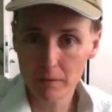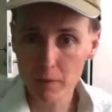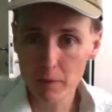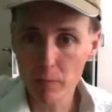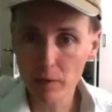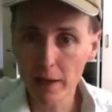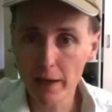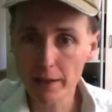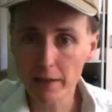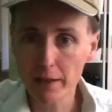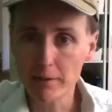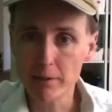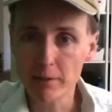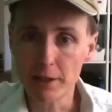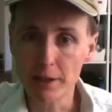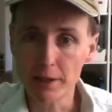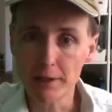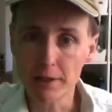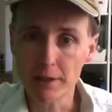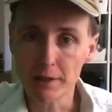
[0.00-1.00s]
plainly
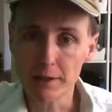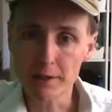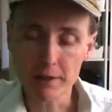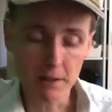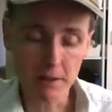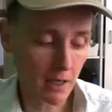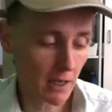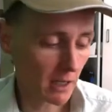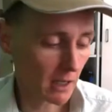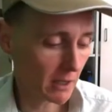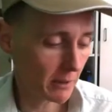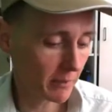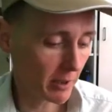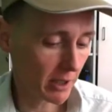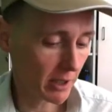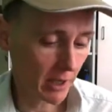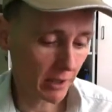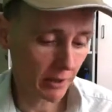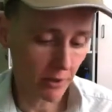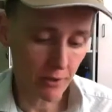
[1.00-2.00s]
ridiculous. You
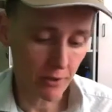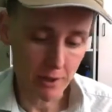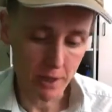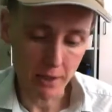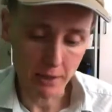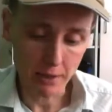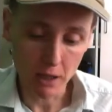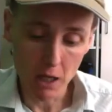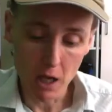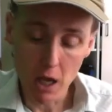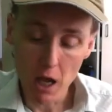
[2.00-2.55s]
can't use that.